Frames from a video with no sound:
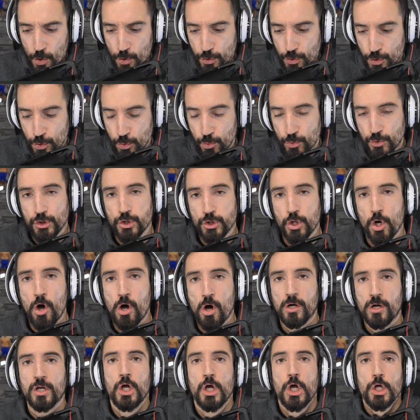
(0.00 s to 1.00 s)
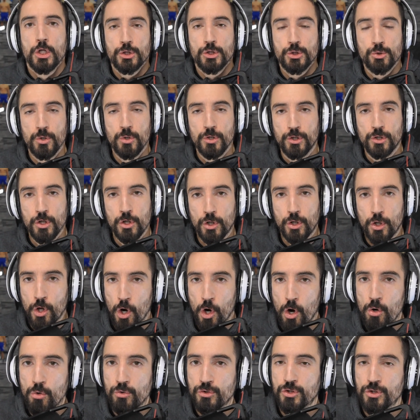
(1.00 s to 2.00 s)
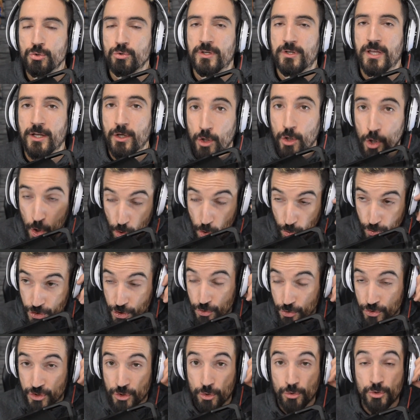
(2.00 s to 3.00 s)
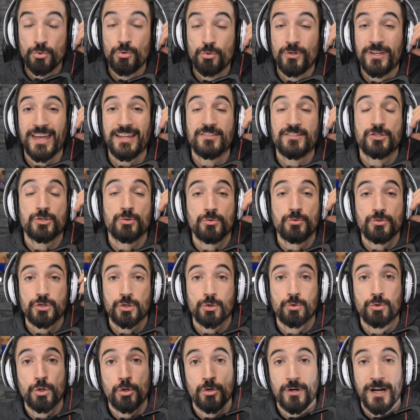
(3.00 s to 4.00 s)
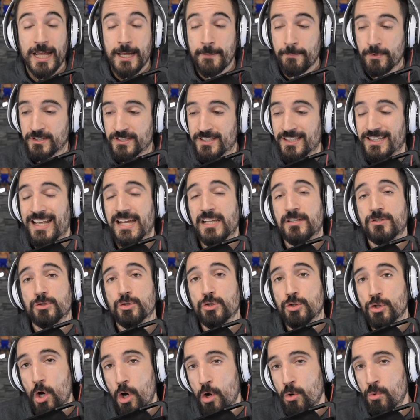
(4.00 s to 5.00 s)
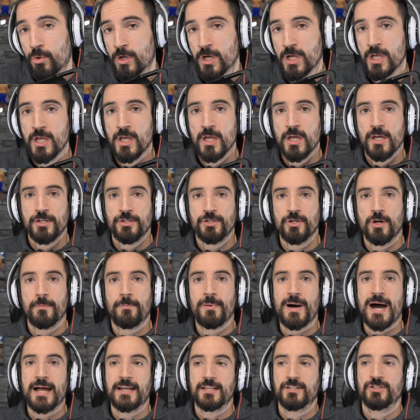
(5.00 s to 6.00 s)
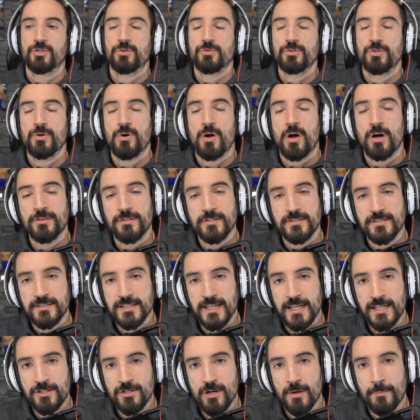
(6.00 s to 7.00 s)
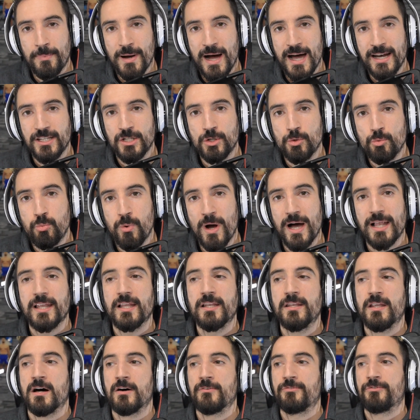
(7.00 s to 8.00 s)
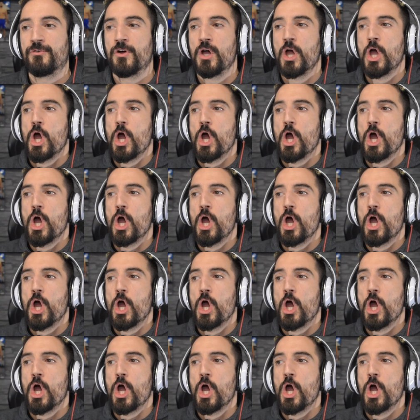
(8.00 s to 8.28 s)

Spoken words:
to talk to a good coach who can coach you so you're able to get to know your body. So you understand your body well enough